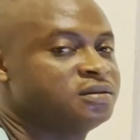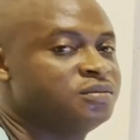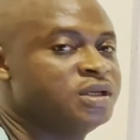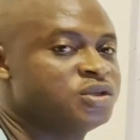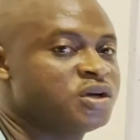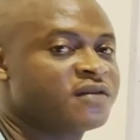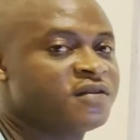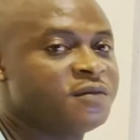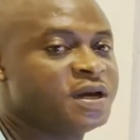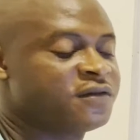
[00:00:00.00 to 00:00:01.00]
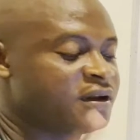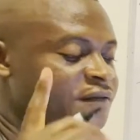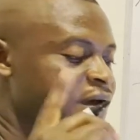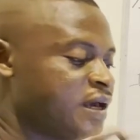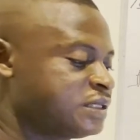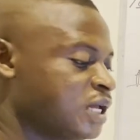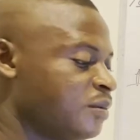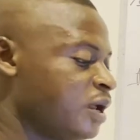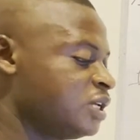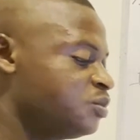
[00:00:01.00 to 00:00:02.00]
It means you have given birth for the first
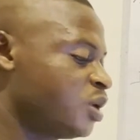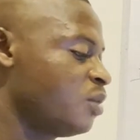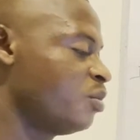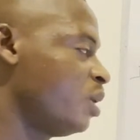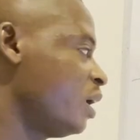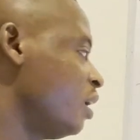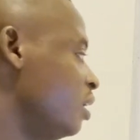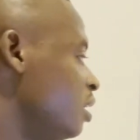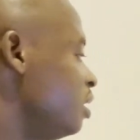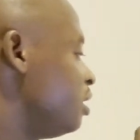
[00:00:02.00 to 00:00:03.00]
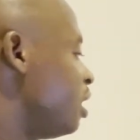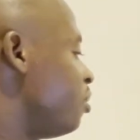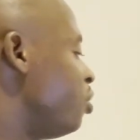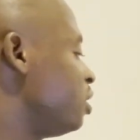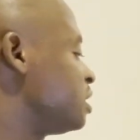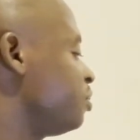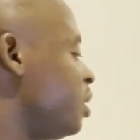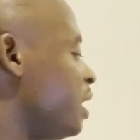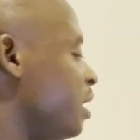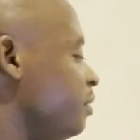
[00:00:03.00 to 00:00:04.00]
time. That is primary para. Now,
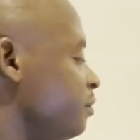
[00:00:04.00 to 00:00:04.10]
multi-para.